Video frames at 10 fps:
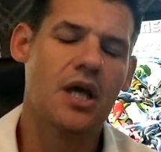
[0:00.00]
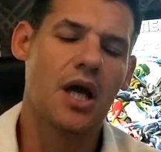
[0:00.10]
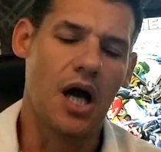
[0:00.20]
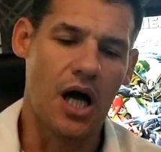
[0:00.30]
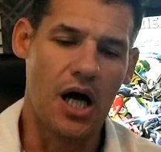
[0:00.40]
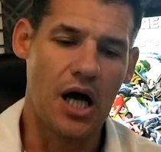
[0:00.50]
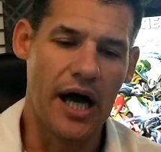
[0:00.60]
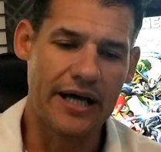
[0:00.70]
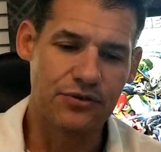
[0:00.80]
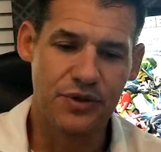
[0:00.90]

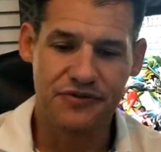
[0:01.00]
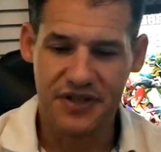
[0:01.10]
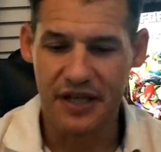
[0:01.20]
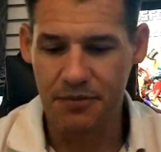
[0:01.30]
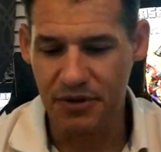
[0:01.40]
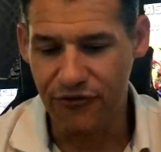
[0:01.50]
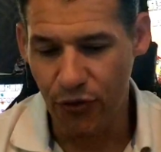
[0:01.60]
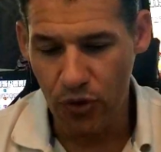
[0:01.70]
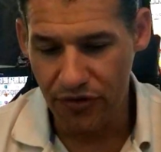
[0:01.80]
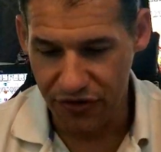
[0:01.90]
As we've stated
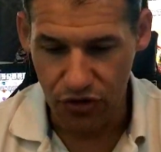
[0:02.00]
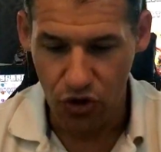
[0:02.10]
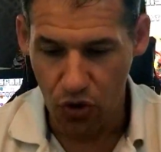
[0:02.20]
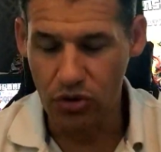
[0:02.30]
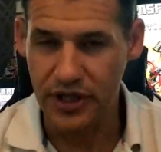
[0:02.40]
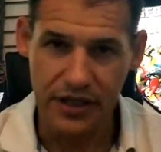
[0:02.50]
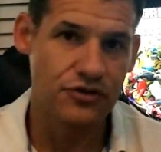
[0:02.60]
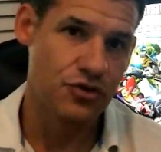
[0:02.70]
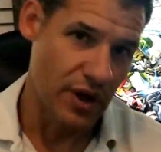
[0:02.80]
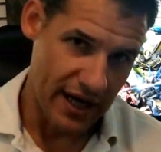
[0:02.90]
before, the goal is
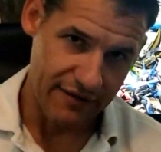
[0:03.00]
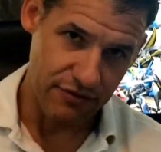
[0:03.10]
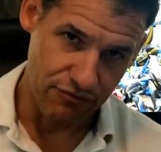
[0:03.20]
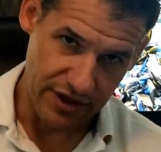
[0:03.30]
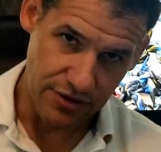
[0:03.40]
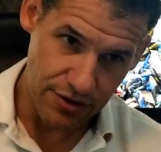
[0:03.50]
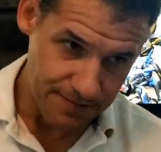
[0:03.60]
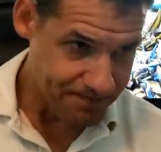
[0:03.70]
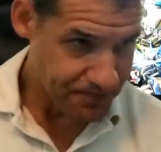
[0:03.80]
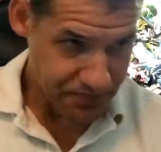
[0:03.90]
to have it rendered.
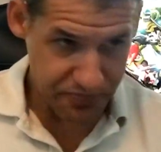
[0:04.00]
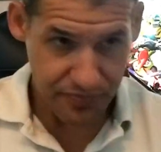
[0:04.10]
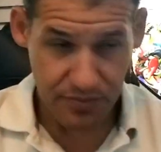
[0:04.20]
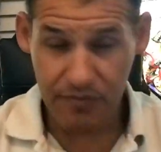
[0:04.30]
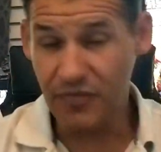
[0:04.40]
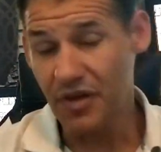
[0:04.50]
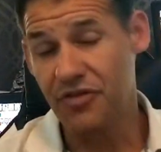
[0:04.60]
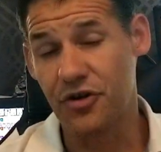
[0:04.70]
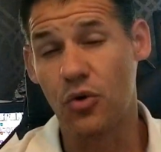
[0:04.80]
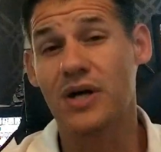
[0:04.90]

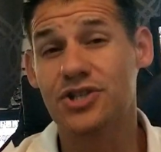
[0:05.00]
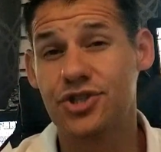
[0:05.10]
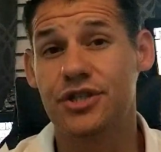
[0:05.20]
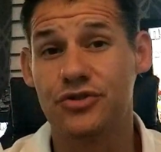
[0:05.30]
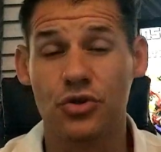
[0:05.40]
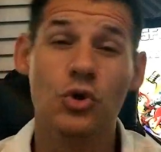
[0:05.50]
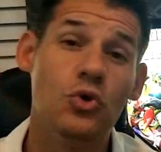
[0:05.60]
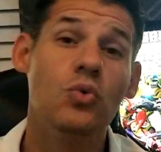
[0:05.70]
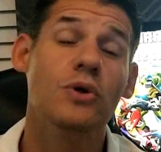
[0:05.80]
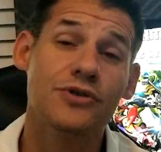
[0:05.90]
The question is,
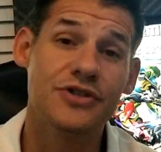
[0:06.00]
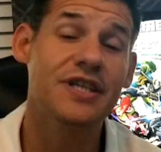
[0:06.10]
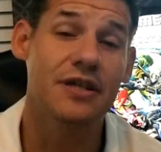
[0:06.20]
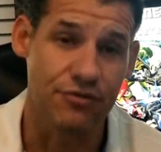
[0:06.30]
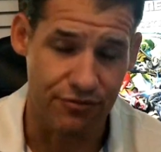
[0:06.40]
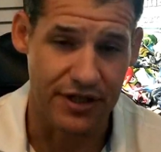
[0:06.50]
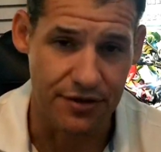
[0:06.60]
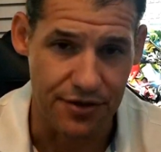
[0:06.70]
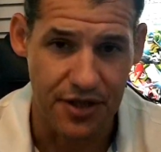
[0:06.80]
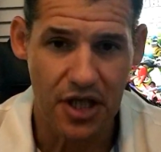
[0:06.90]
who will see it
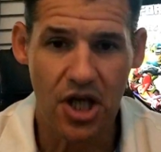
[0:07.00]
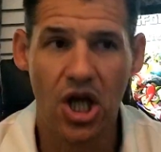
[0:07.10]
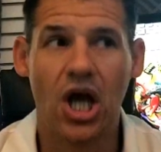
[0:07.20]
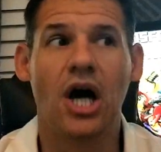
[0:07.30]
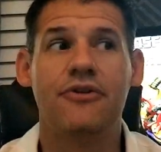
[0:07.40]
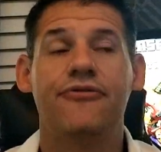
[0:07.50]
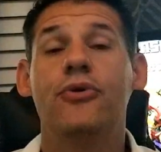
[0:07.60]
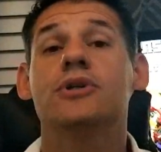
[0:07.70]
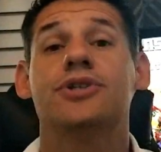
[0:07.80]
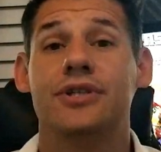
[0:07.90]
rendered?
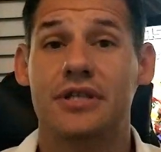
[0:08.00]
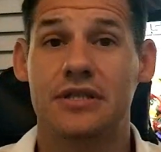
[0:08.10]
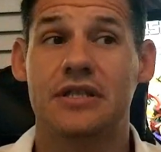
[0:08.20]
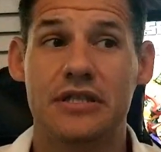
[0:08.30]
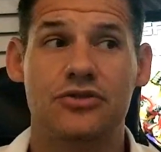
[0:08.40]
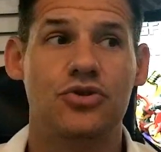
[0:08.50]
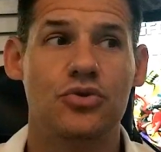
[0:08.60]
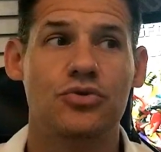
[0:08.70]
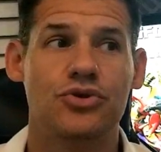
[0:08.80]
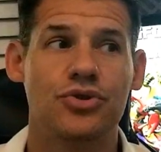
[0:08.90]
Unfortunately,
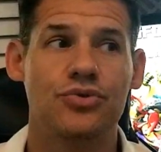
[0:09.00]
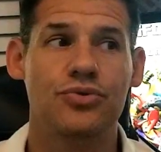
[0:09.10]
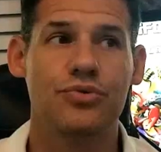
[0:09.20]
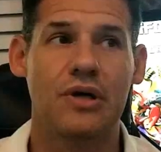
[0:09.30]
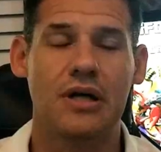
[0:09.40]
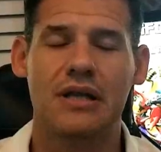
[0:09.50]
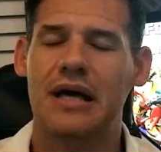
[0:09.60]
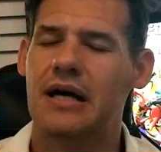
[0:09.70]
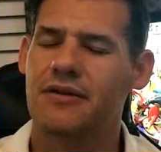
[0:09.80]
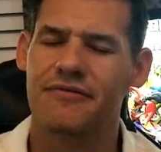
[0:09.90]
due to a
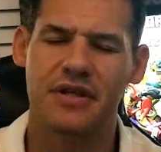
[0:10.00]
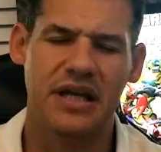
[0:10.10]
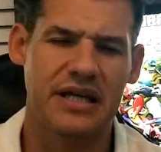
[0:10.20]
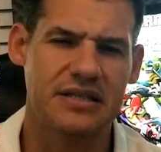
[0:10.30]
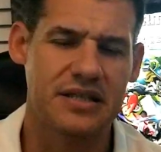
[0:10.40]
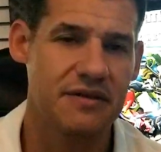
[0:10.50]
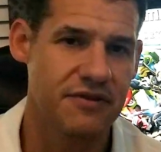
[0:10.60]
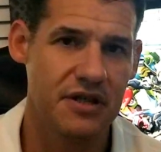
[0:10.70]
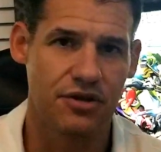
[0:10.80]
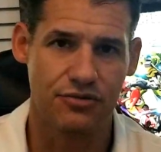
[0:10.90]
lot of the
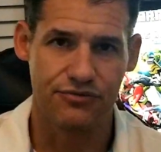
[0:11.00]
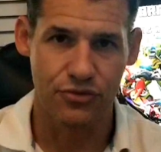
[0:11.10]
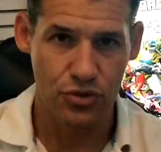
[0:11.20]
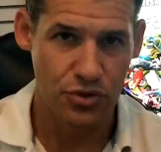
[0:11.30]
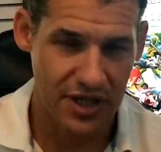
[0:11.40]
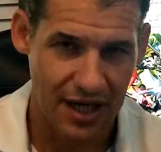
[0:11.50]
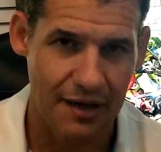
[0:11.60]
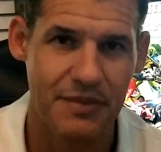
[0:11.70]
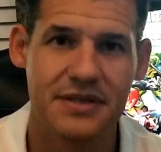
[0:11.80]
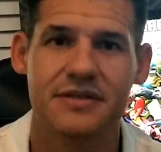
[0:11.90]
negativity, the rude
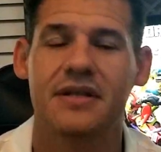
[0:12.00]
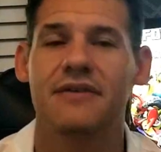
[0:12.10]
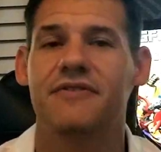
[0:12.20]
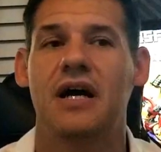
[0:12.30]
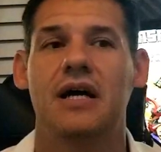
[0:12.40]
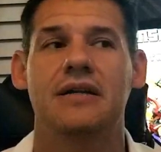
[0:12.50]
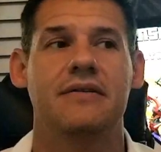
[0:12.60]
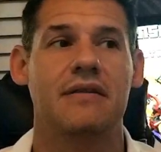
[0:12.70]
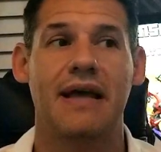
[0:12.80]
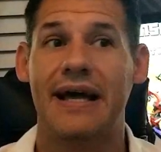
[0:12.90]
comments that I've gotten, the
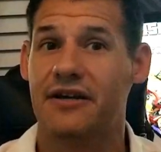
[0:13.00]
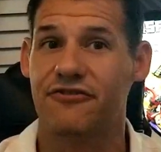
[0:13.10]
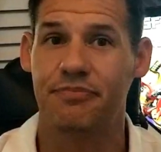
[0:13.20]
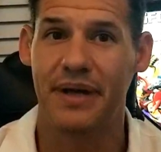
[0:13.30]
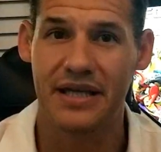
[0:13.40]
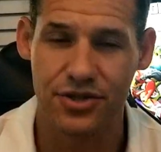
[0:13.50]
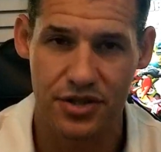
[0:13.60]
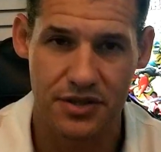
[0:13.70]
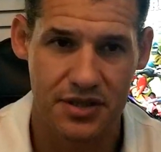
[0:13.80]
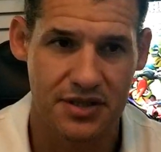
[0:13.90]
lack of
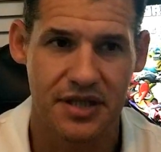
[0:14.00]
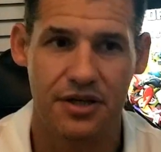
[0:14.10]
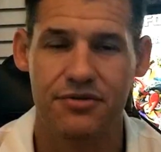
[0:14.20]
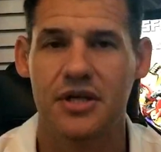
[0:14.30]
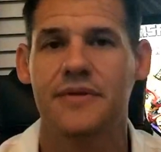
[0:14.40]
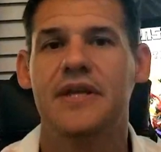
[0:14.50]
patience, etc.,